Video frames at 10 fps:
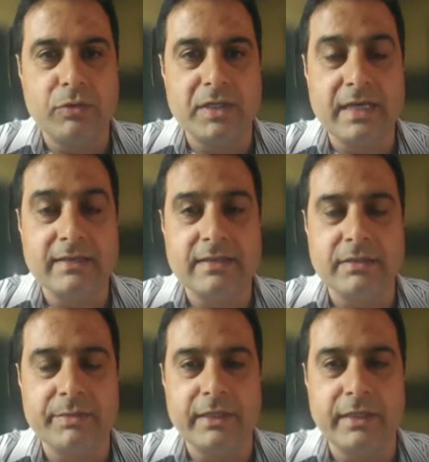what is
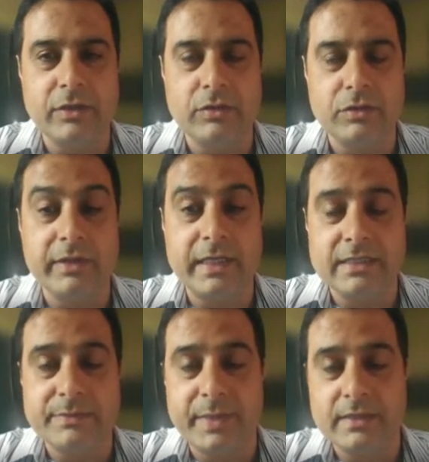accessibility to
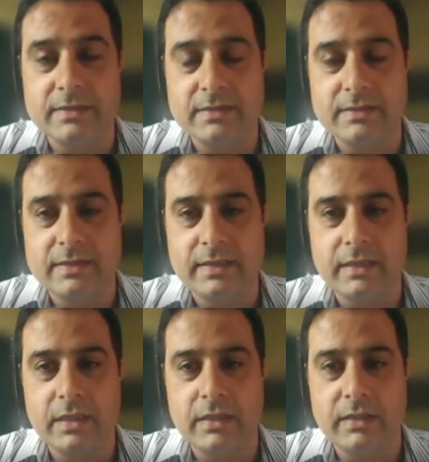green spaces,
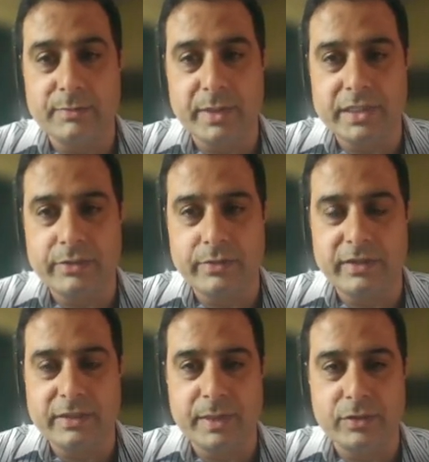especially
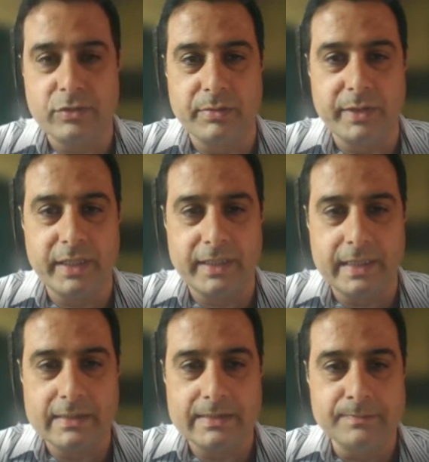with respect to urban
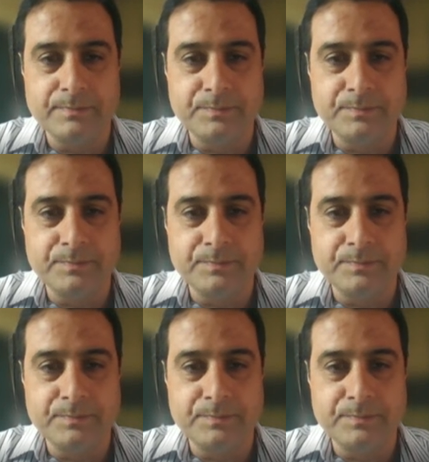areas.